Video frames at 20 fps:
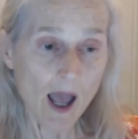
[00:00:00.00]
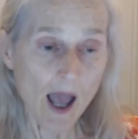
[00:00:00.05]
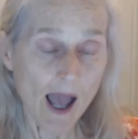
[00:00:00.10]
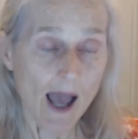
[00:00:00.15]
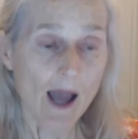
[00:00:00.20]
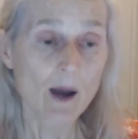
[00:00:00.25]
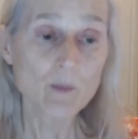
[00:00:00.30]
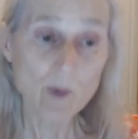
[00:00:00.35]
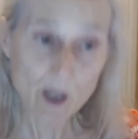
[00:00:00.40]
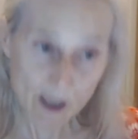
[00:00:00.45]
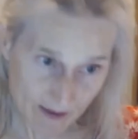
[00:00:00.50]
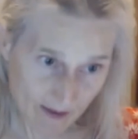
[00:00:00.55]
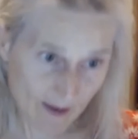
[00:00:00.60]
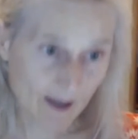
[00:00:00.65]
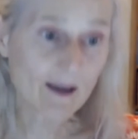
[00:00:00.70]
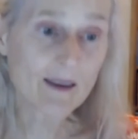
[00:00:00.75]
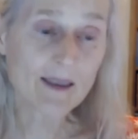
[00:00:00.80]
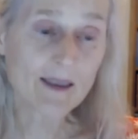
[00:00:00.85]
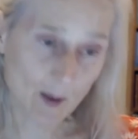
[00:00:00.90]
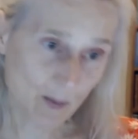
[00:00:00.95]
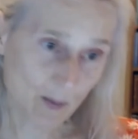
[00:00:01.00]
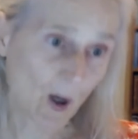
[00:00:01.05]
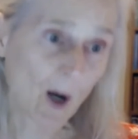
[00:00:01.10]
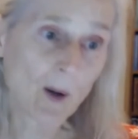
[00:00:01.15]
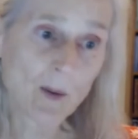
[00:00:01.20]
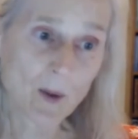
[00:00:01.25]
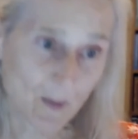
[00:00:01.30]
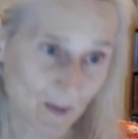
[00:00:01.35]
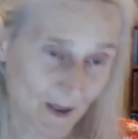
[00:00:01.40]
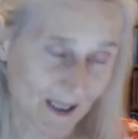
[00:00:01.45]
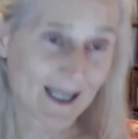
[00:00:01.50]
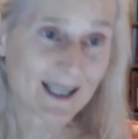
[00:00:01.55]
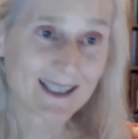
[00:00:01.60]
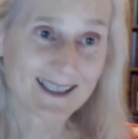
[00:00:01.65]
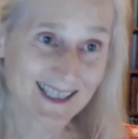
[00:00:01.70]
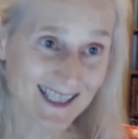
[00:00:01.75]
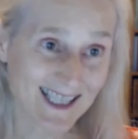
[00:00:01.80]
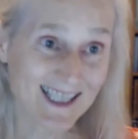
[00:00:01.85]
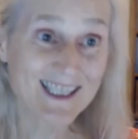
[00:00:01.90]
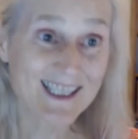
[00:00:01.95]
and we think they probably
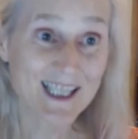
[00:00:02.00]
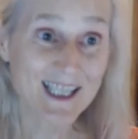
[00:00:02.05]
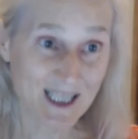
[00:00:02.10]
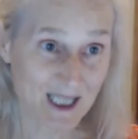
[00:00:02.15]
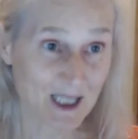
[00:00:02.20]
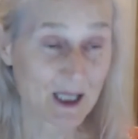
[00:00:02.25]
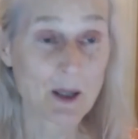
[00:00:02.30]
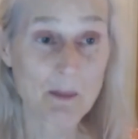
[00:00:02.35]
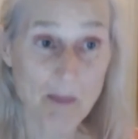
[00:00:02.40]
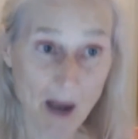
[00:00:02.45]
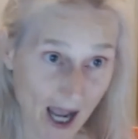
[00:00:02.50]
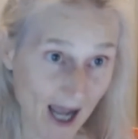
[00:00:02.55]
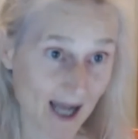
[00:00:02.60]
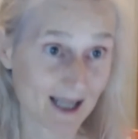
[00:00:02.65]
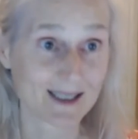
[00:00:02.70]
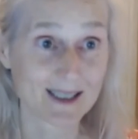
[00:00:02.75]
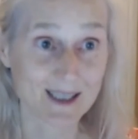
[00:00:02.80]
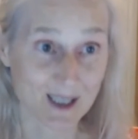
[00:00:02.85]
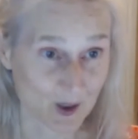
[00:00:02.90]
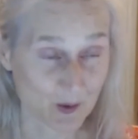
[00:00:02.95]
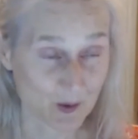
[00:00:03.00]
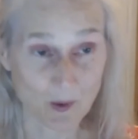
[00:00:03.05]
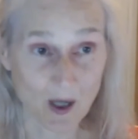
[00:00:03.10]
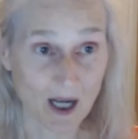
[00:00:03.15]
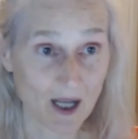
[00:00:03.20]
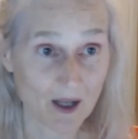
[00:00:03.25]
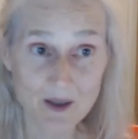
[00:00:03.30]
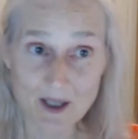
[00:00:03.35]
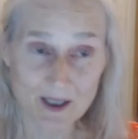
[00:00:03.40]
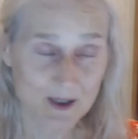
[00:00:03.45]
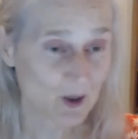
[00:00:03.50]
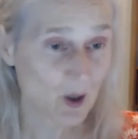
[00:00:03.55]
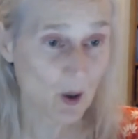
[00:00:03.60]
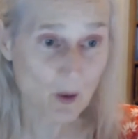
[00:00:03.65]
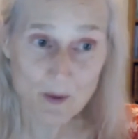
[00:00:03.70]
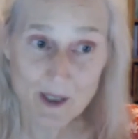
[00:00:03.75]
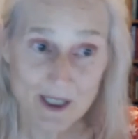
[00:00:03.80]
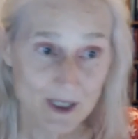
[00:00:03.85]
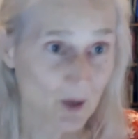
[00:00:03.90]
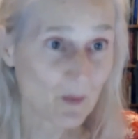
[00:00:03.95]
existed in the past as well. There's
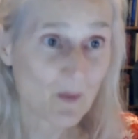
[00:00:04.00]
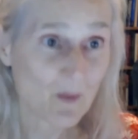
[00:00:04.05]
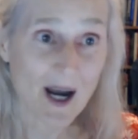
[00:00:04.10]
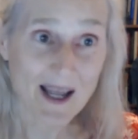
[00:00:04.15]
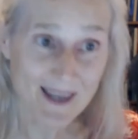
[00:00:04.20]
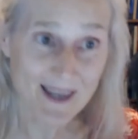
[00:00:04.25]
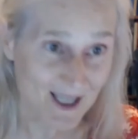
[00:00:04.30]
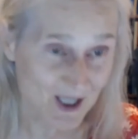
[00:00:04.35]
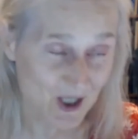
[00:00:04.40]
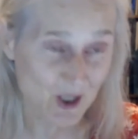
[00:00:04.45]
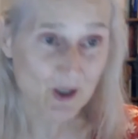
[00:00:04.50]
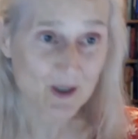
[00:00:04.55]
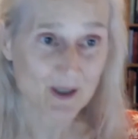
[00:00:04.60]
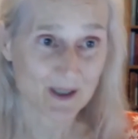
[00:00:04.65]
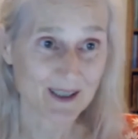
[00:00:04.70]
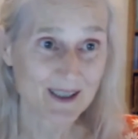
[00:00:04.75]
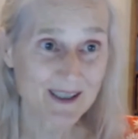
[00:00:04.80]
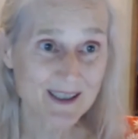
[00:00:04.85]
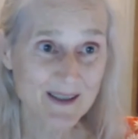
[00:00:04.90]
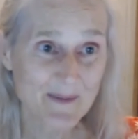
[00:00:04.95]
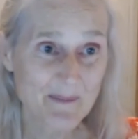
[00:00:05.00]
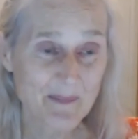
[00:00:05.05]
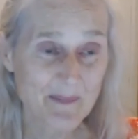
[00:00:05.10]
no reason why they shouldn't.